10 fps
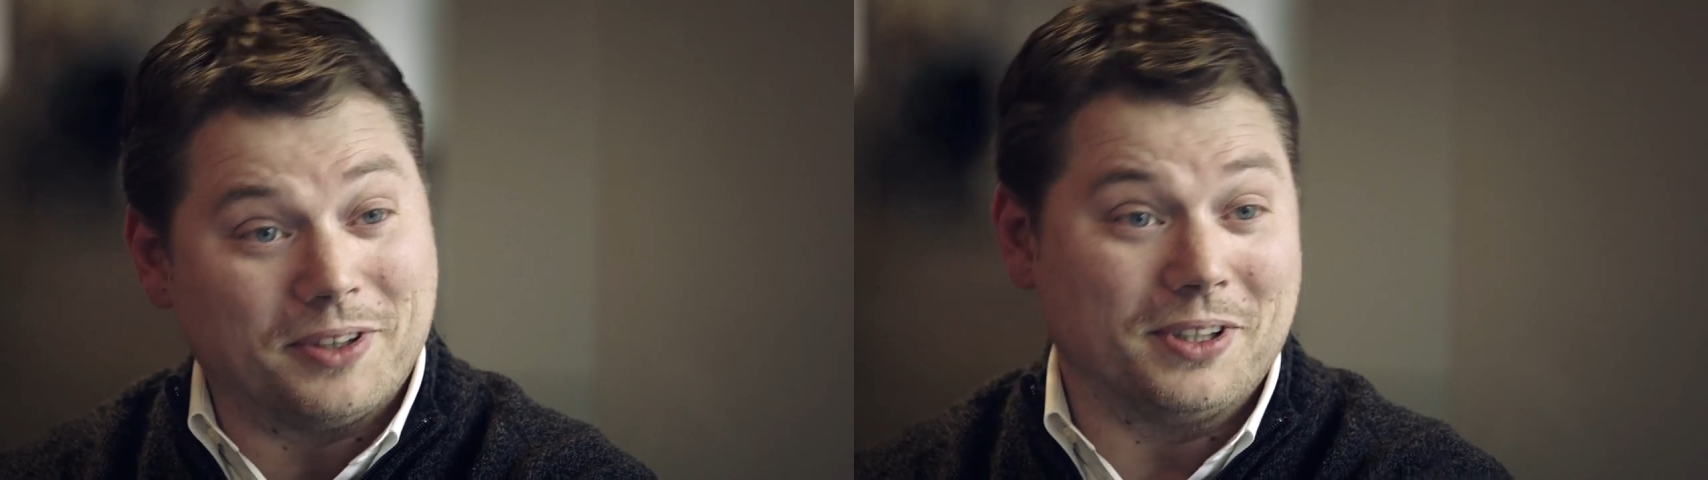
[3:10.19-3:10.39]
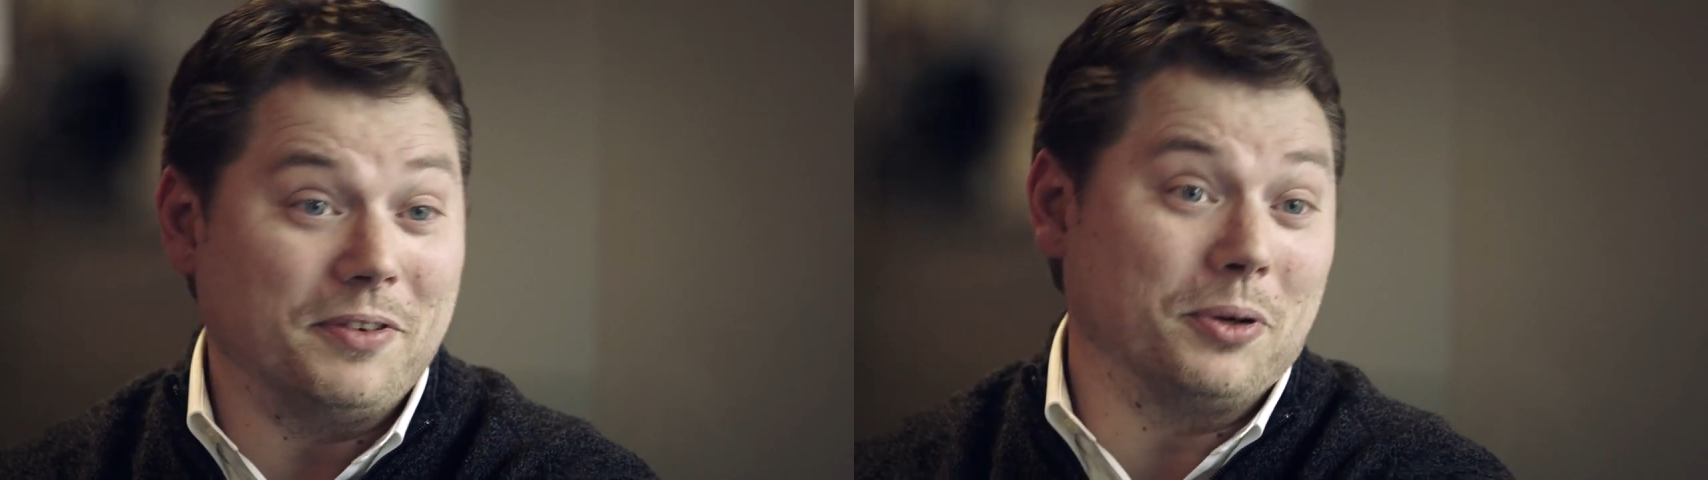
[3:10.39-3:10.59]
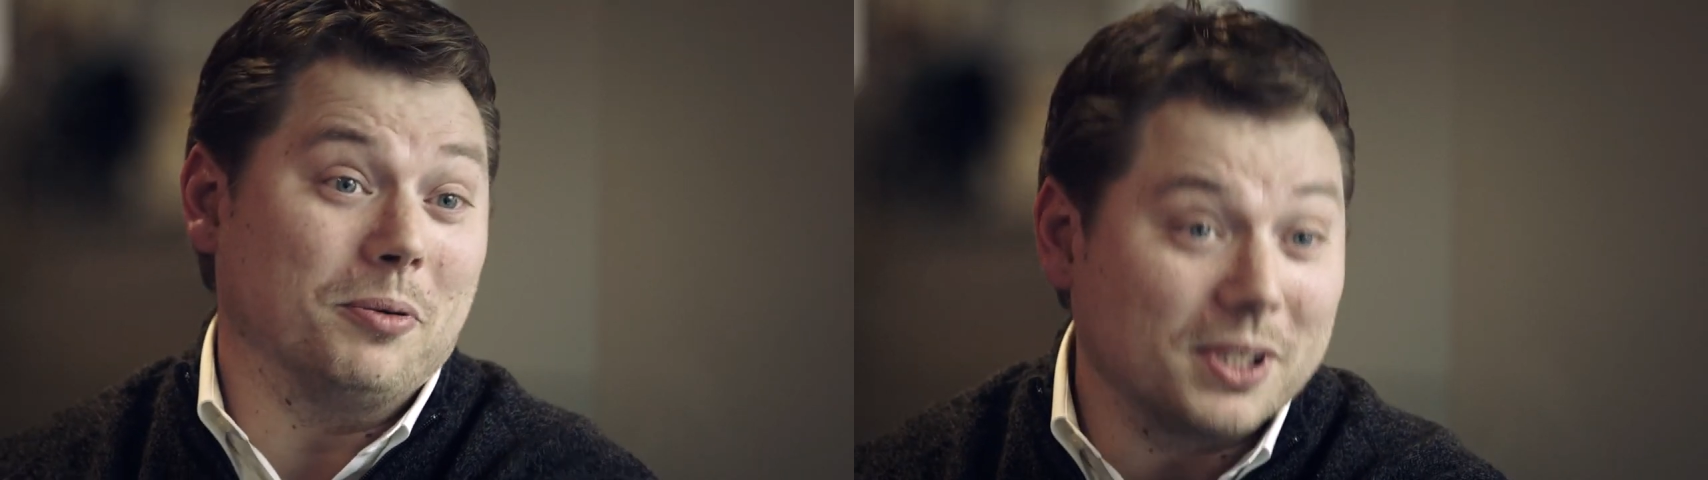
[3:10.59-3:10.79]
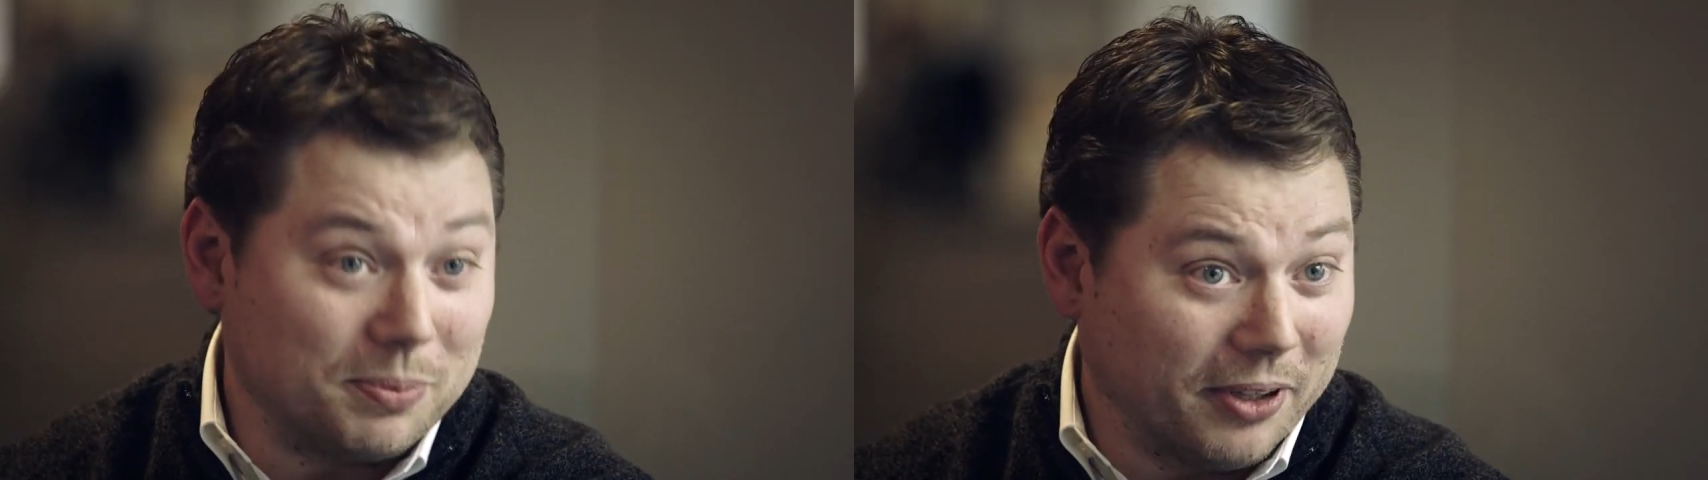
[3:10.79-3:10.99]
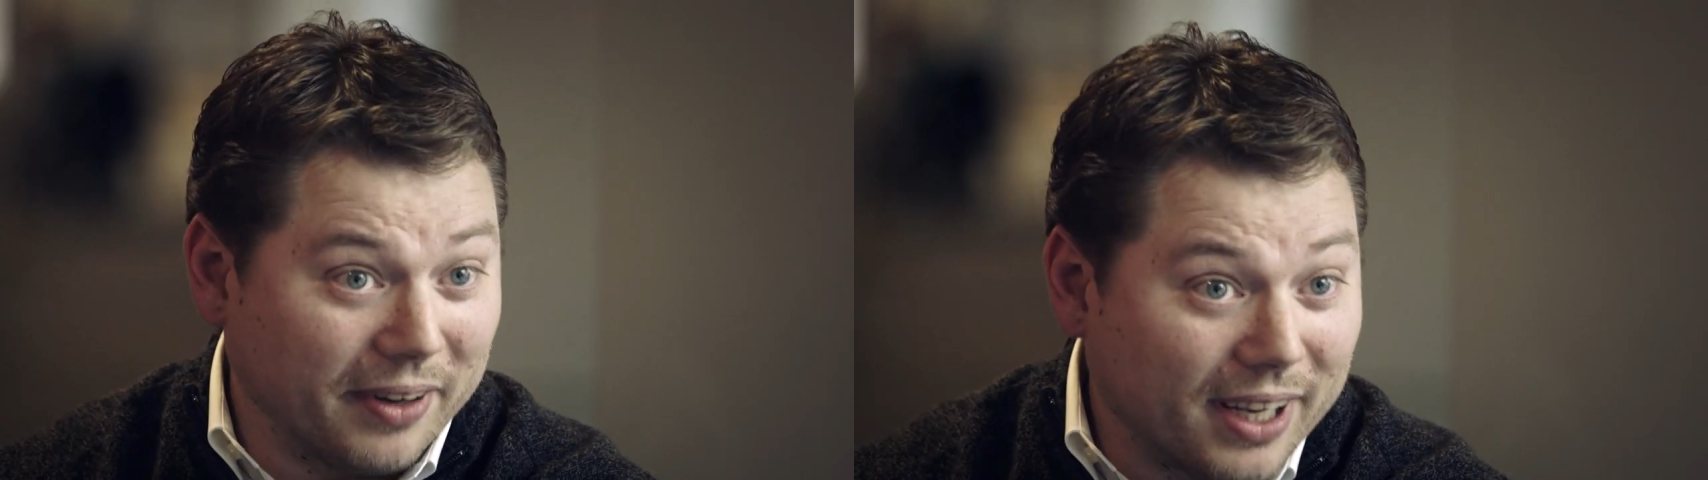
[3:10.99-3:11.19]
of your living room
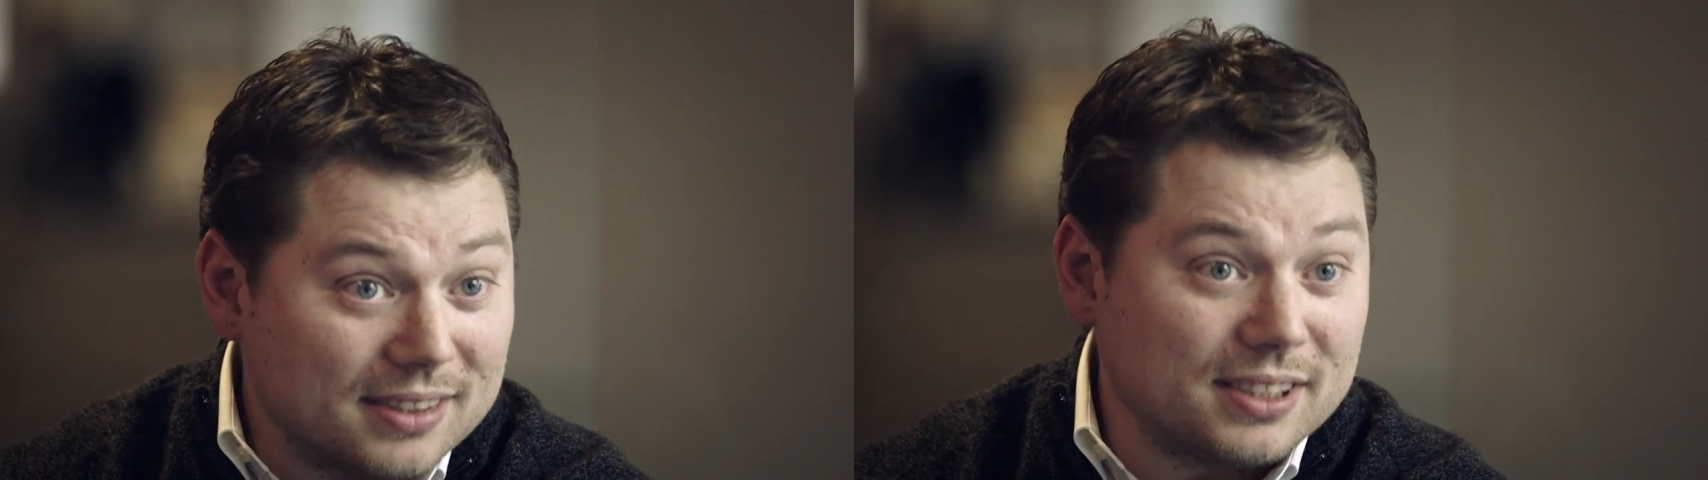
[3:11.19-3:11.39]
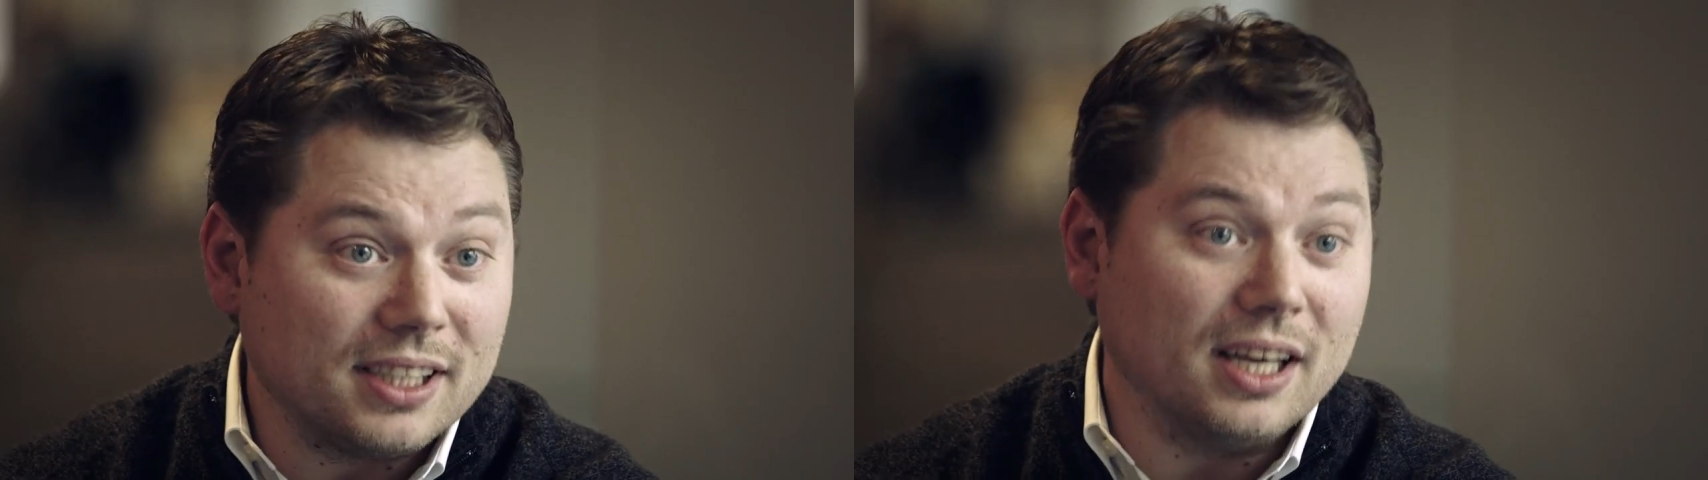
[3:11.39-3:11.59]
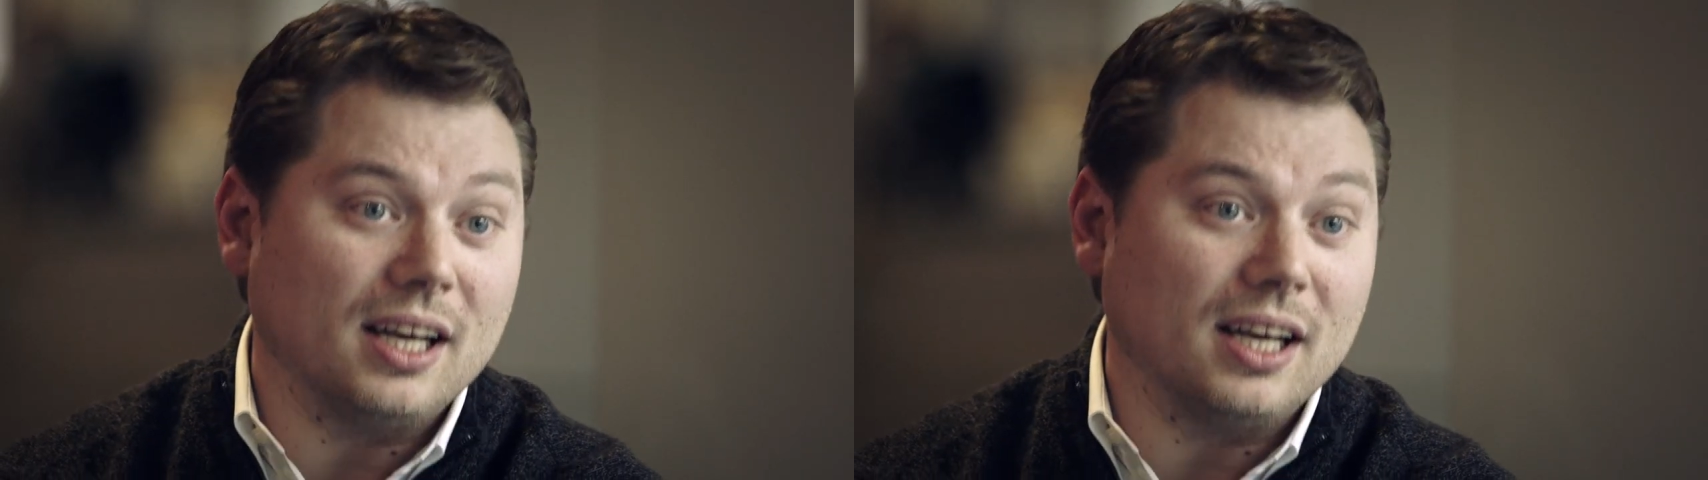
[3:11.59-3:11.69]
experience.